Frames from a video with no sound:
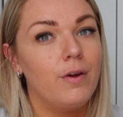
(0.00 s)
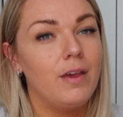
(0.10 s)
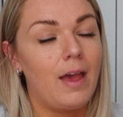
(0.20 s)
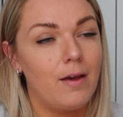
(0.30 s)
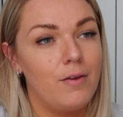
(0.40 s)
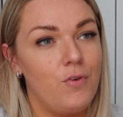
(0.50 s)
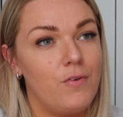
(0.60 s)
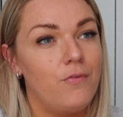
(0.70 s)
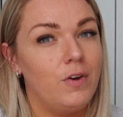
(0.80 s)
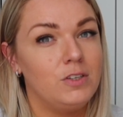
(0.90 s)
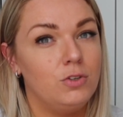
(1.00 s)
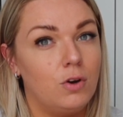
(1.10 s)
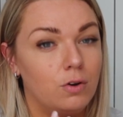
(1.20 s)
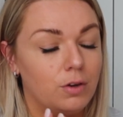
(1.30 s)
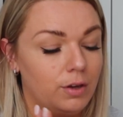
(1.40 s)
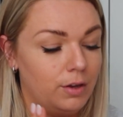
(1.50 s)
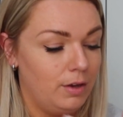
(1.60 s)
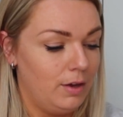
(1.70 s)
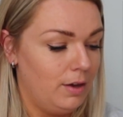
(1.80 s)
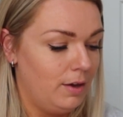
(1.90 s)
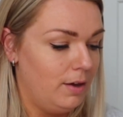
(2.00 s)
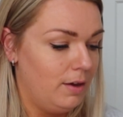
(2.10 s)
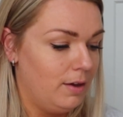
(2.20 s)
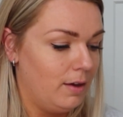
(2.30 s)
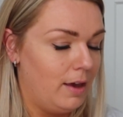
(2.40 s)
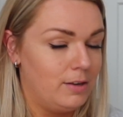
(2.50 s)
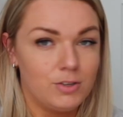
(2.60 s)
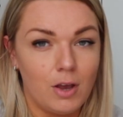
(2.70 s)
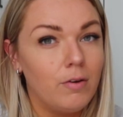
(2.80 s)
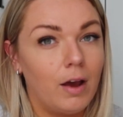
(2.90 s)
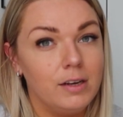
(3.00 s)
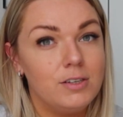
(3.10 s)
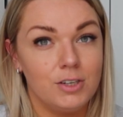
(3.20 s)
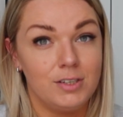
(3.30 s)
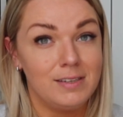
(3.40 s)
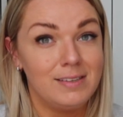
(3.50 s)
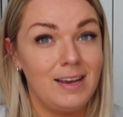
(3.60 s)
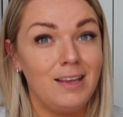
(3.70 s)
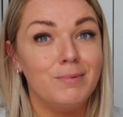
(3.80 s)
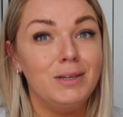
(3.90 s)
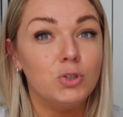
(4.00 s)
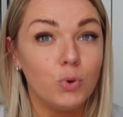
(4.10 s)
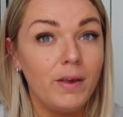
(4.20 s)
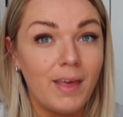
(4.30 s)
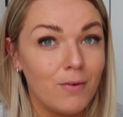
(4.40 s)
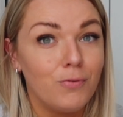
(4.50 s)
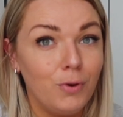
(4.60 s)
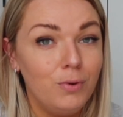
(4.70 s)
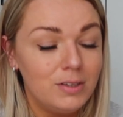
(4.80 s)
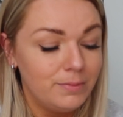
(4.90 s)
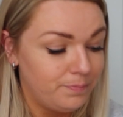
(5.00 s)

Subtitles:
yeah, if you have a fussy dog, it's so nice just to see them enjoy their food.